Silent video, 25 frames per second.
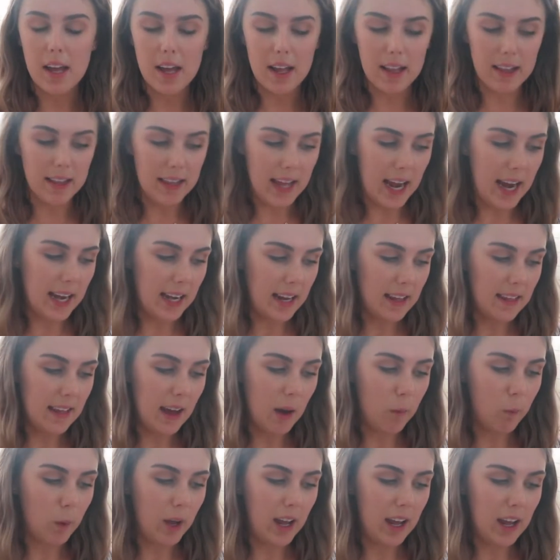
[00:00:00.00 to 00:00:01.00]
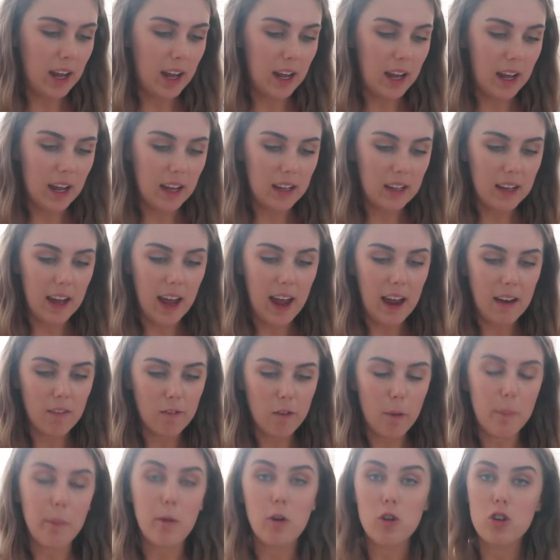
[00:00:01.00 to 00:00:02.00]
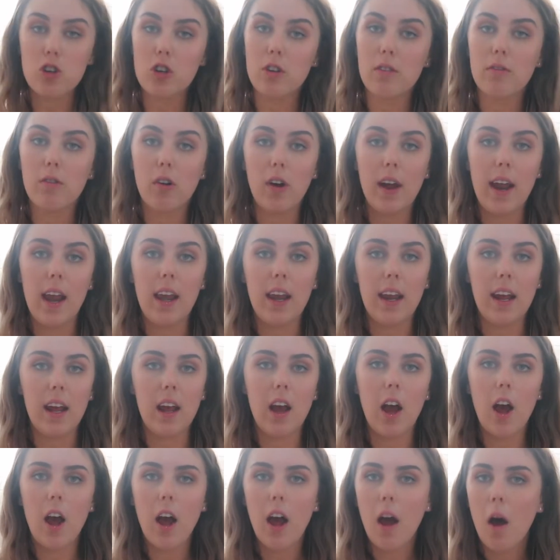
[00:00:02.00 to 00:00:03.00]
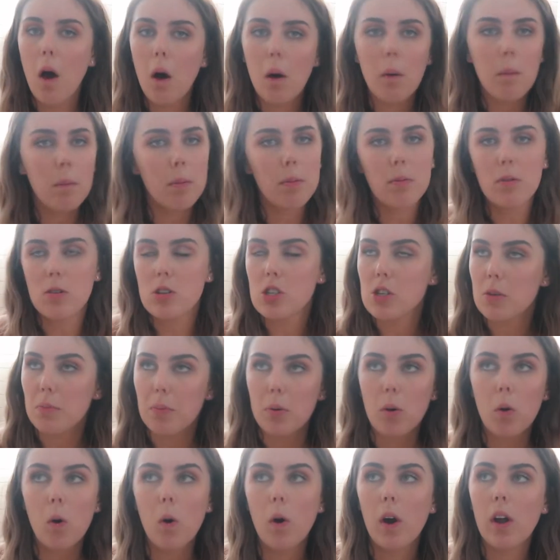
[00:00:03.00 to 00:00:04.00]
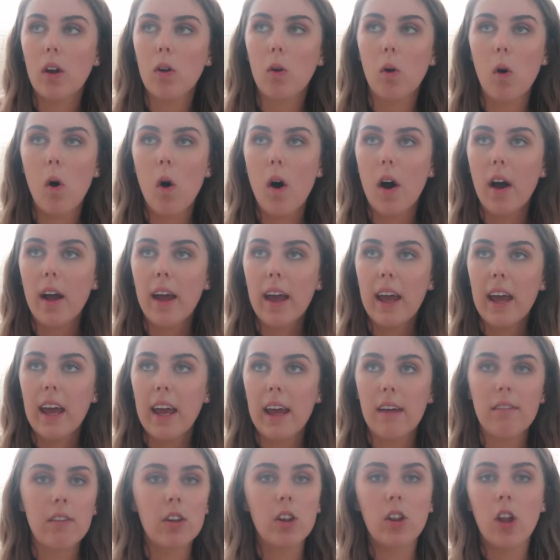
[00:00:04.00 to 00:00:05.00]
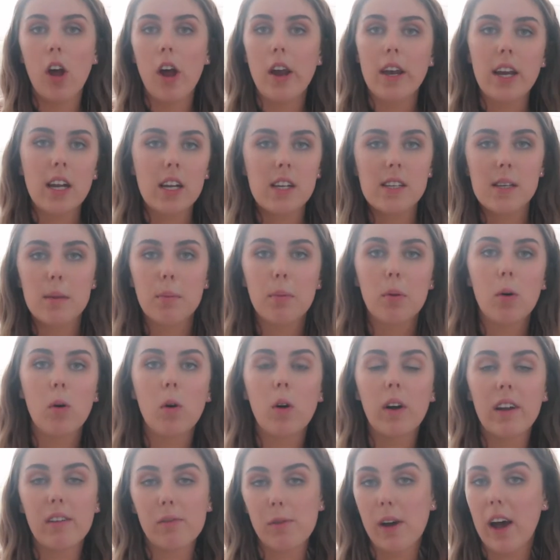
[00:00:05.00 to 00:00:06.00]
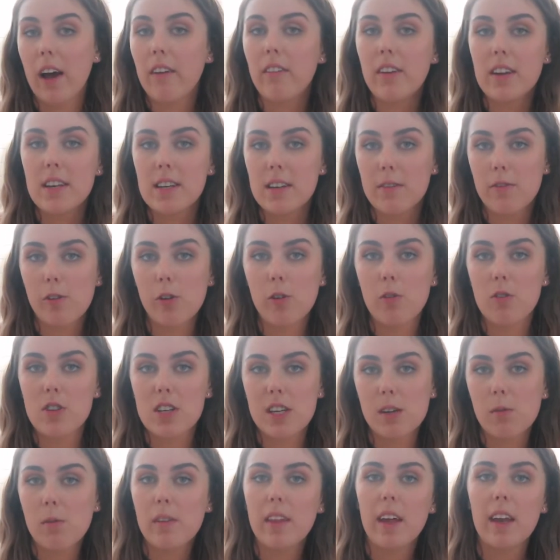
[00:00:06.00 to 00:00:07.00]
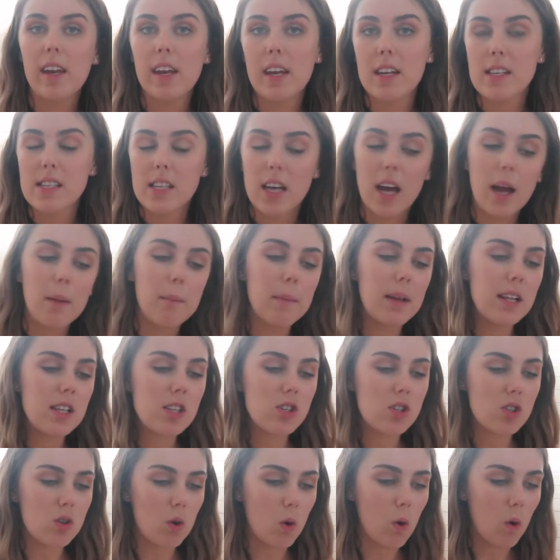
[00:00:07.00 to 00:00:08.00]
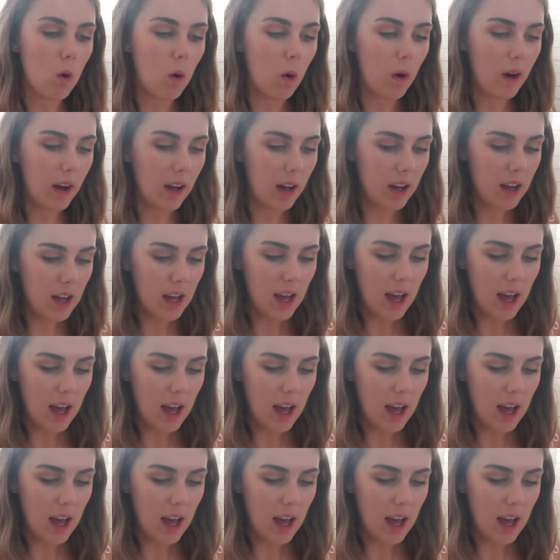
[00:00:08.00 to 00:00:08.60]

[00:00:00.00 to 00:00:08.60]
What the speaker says: lady that we can report to for any help or support, or even learning support if we're having difficulty with any assignments or